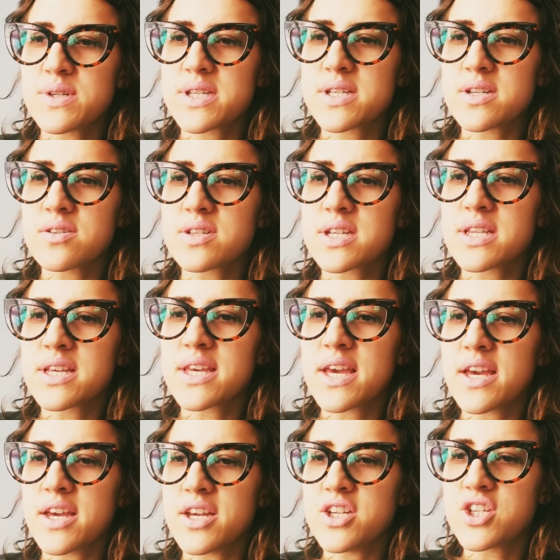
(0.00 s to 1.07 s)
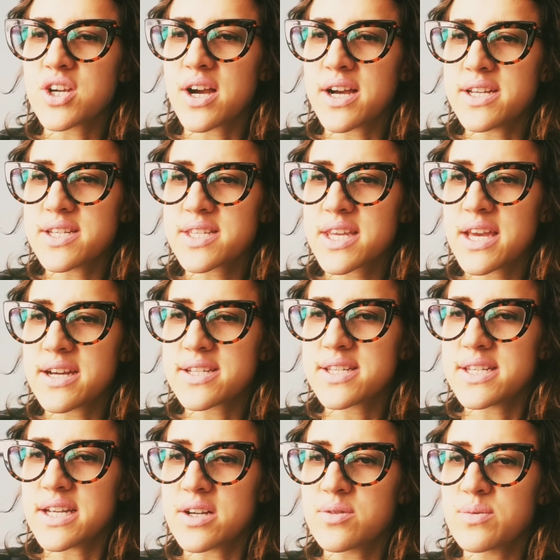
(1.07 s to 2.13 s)
still to the cage, eyes
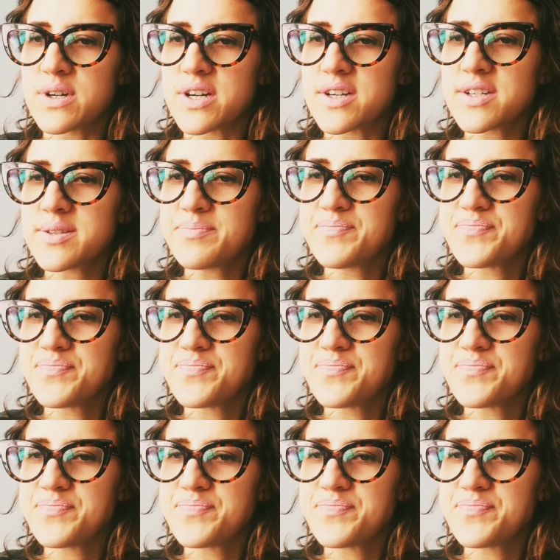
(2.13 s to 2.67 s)
cast downward.